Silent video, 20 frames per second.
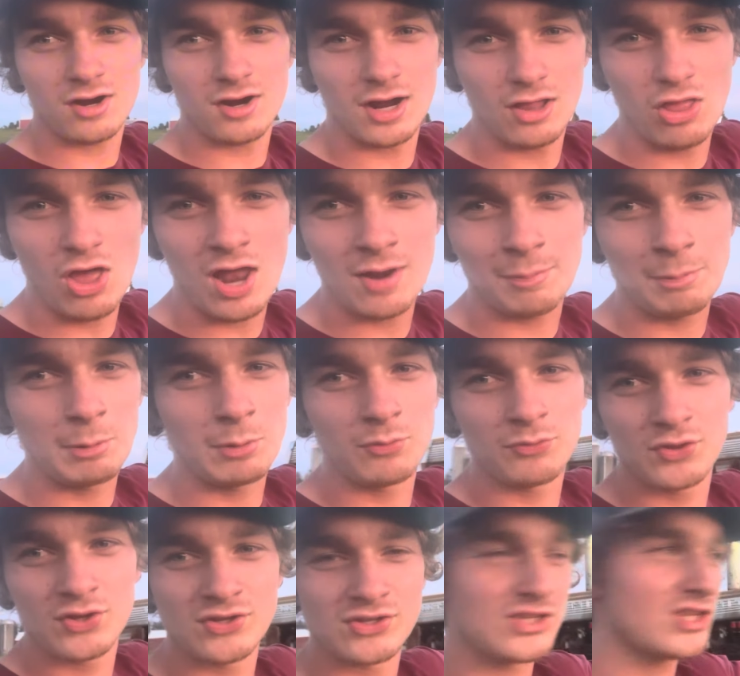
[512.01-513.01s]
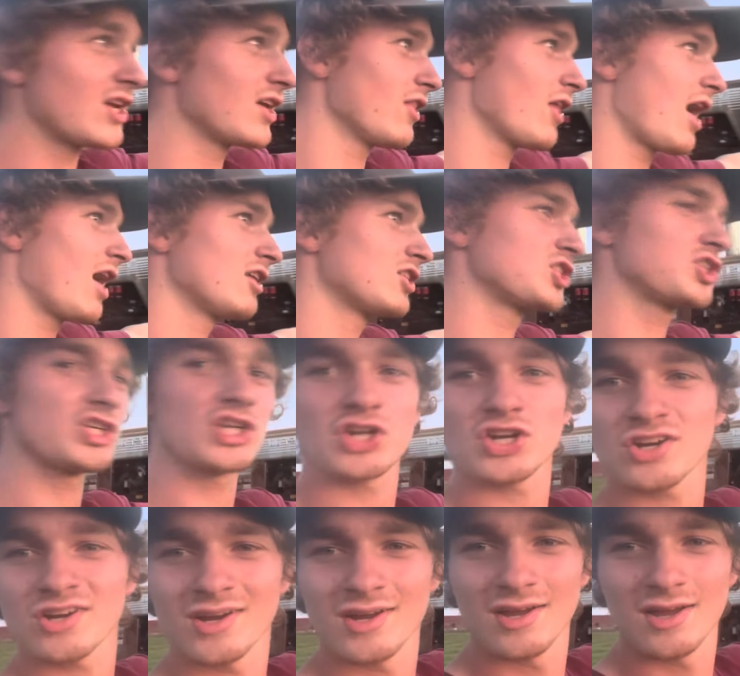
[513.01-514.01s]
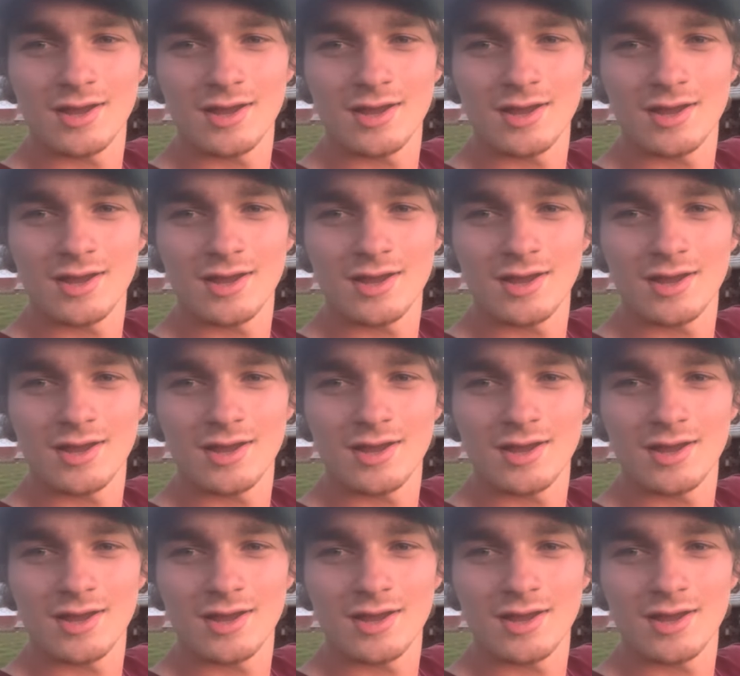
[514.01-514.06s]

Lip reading: A lot of people didn't see it last year.